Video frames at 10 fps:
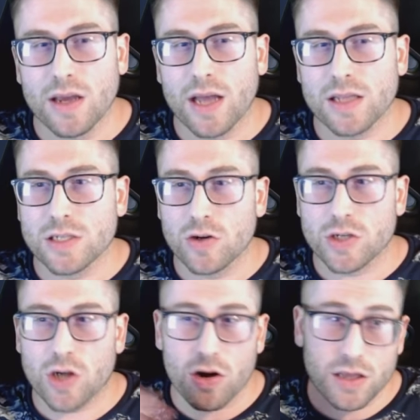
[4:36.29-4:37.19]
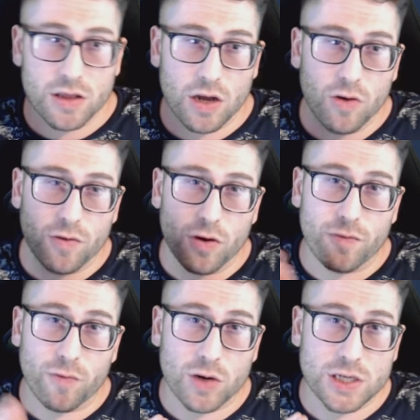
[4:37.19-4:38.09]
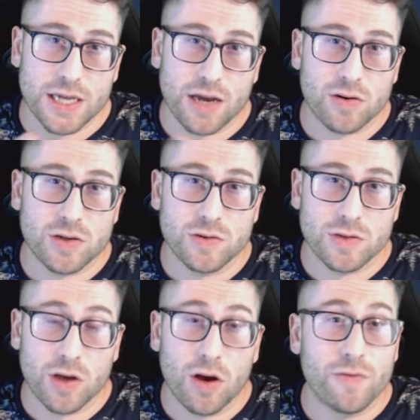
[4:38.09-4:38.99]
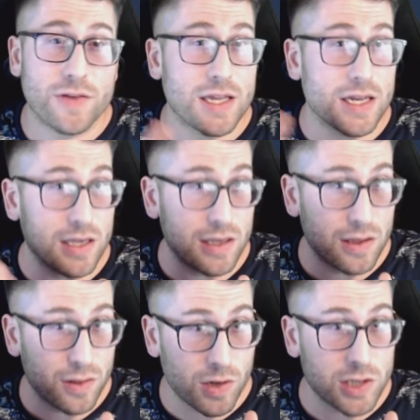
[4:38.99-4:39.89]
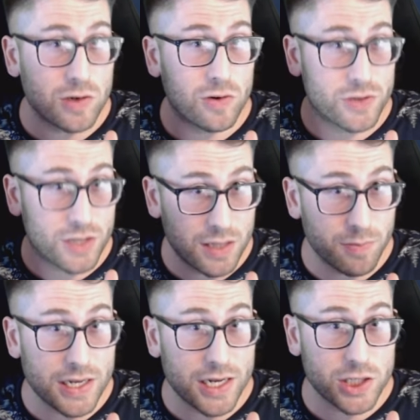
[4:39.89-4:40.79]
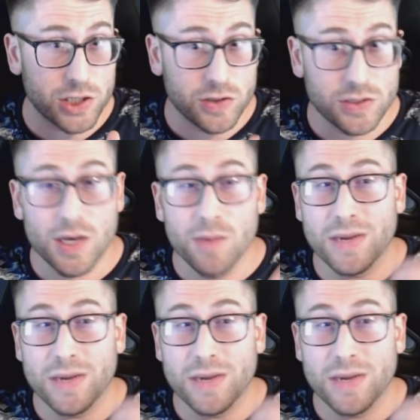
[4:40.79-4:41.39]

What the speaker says: And so turning that overall force down to solve any threshold clipping issues,